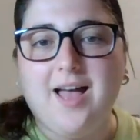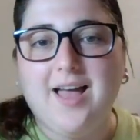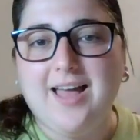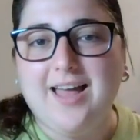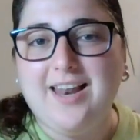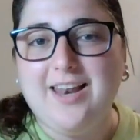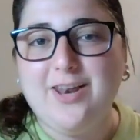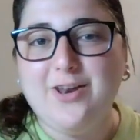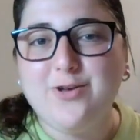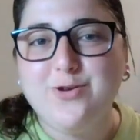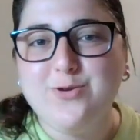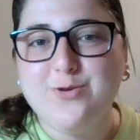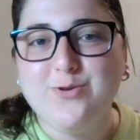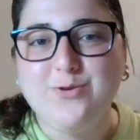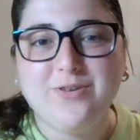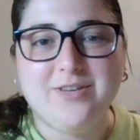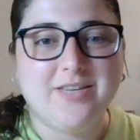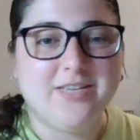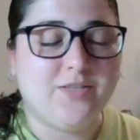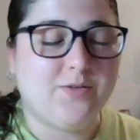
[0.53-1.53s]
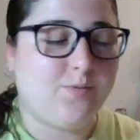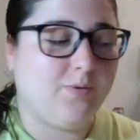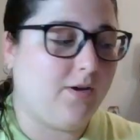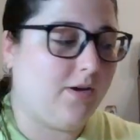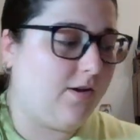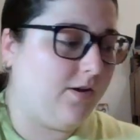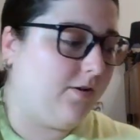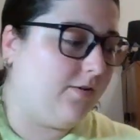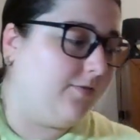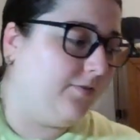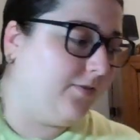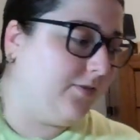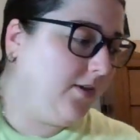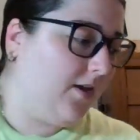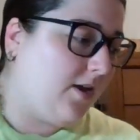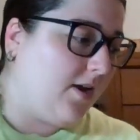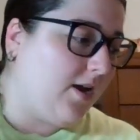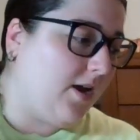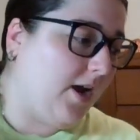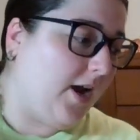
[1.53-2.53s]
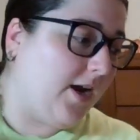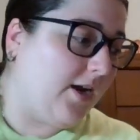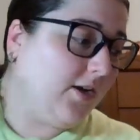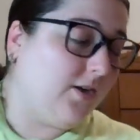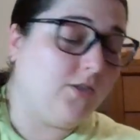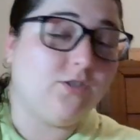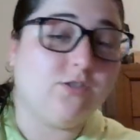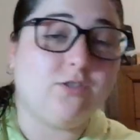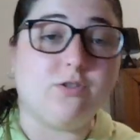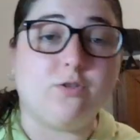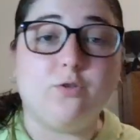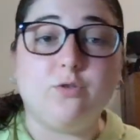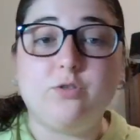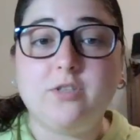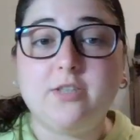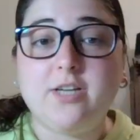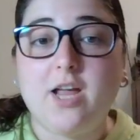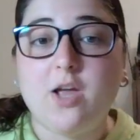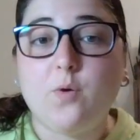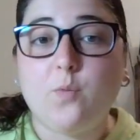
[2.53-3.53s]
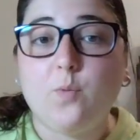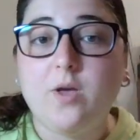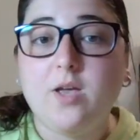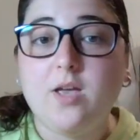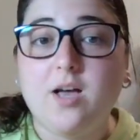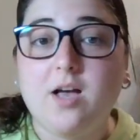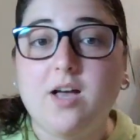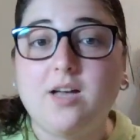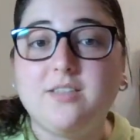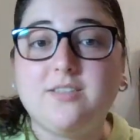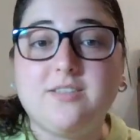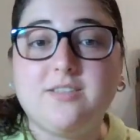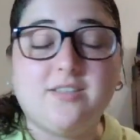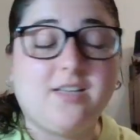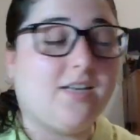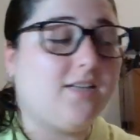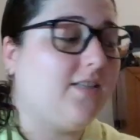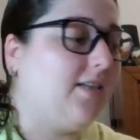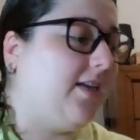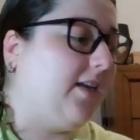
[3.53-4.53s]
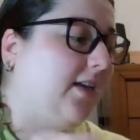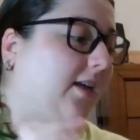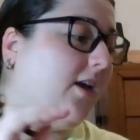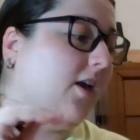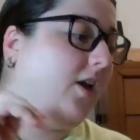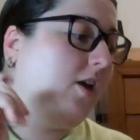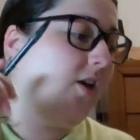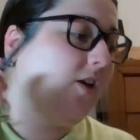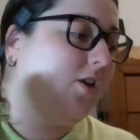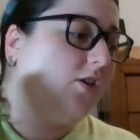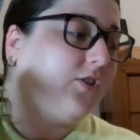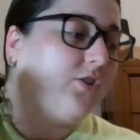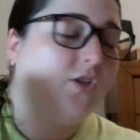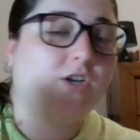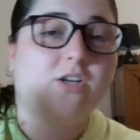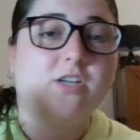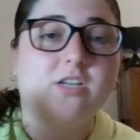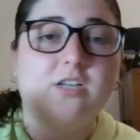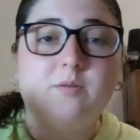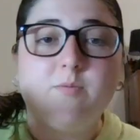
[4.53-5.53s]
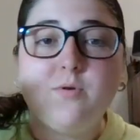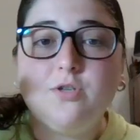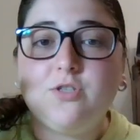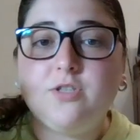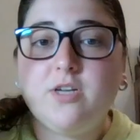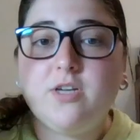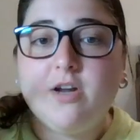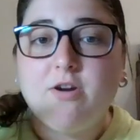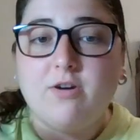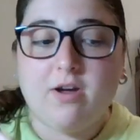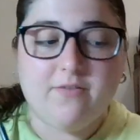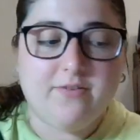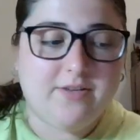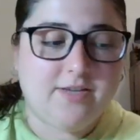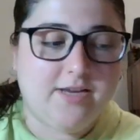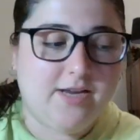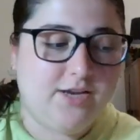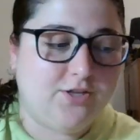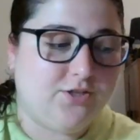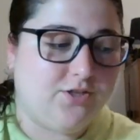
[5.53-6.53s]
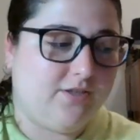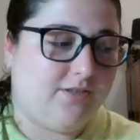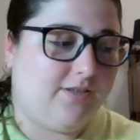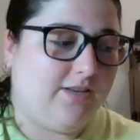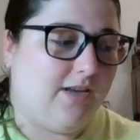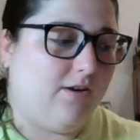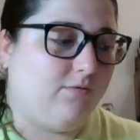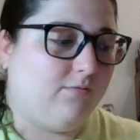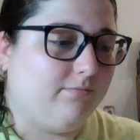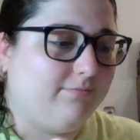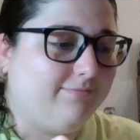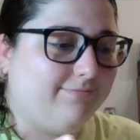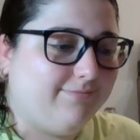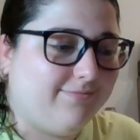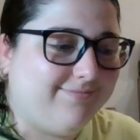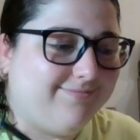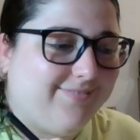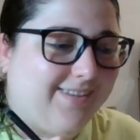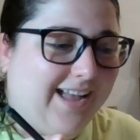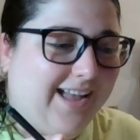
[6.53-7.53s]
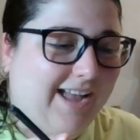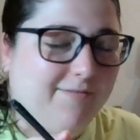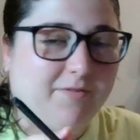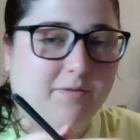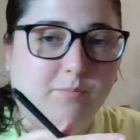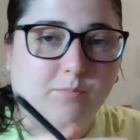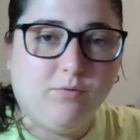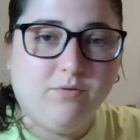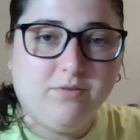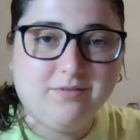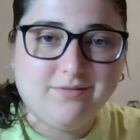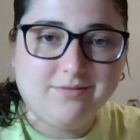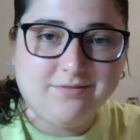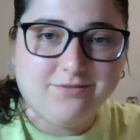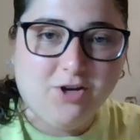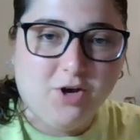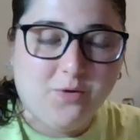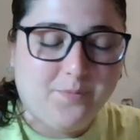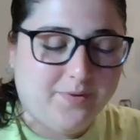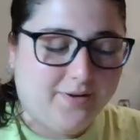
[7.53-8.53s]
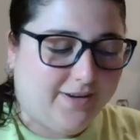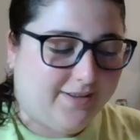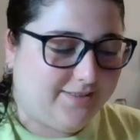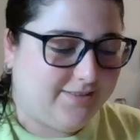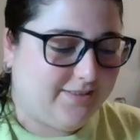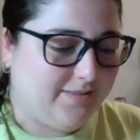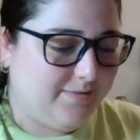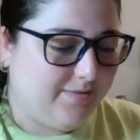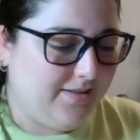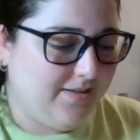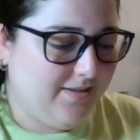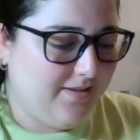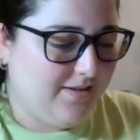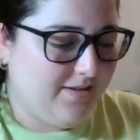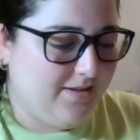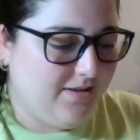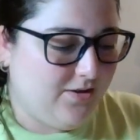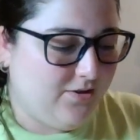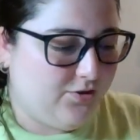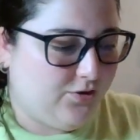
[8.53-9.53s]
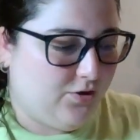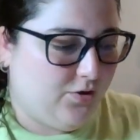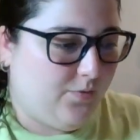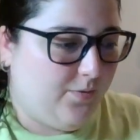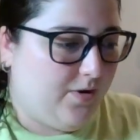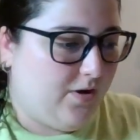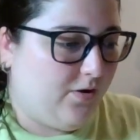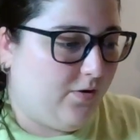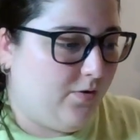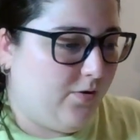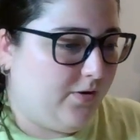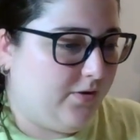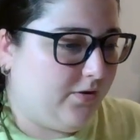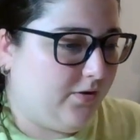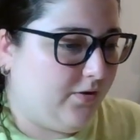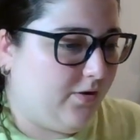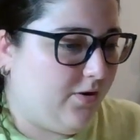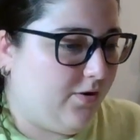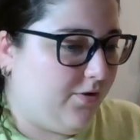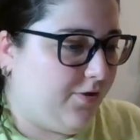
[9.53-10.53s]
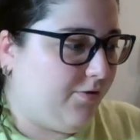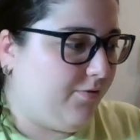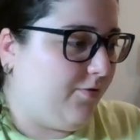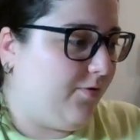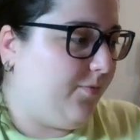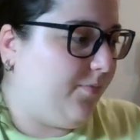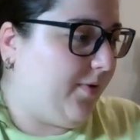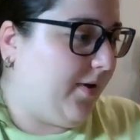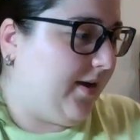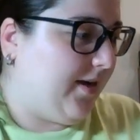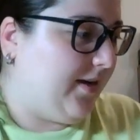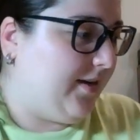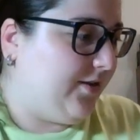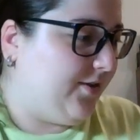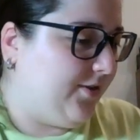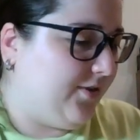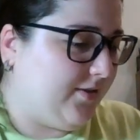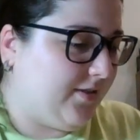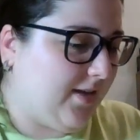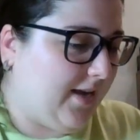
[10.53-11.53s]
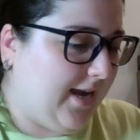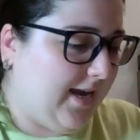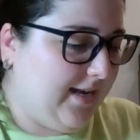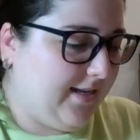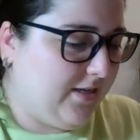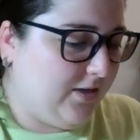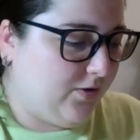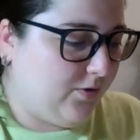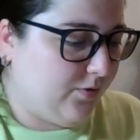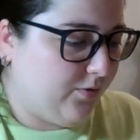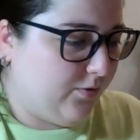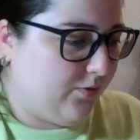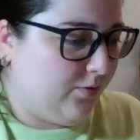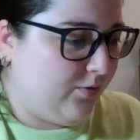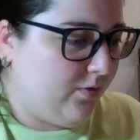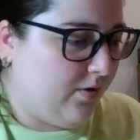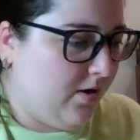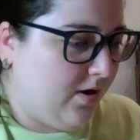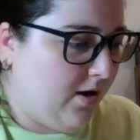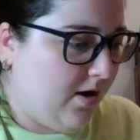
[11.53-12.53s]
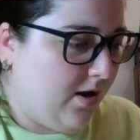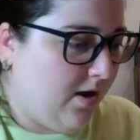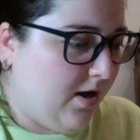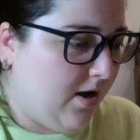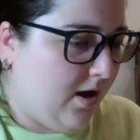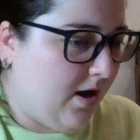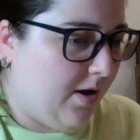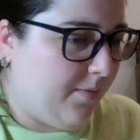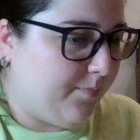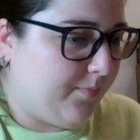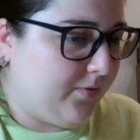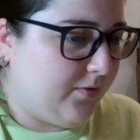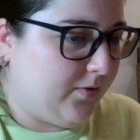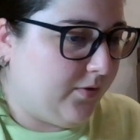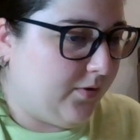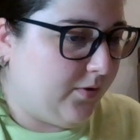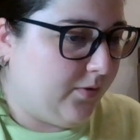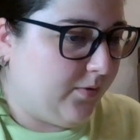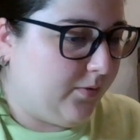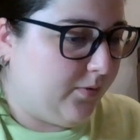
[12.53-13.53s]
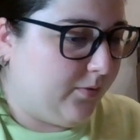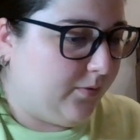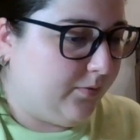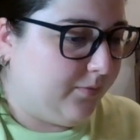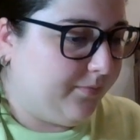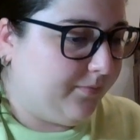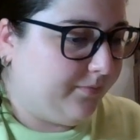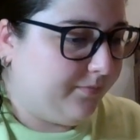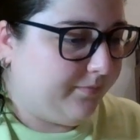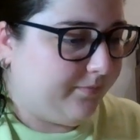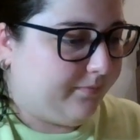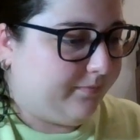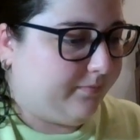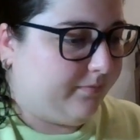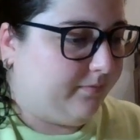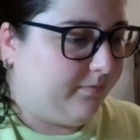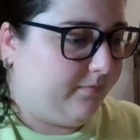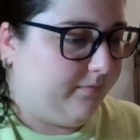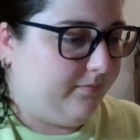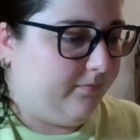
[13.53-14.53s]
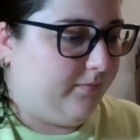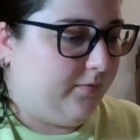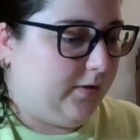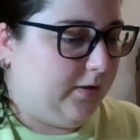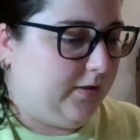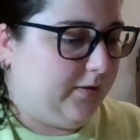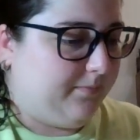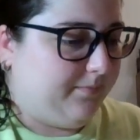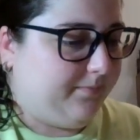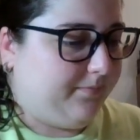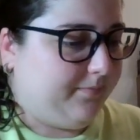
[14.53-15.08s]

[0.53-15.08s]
Hello, Year 12s. Alright, so today we are starting circular motion and gravitation. Now, I have the book open next to me, so we are going to go through pages 82 up until, what is it?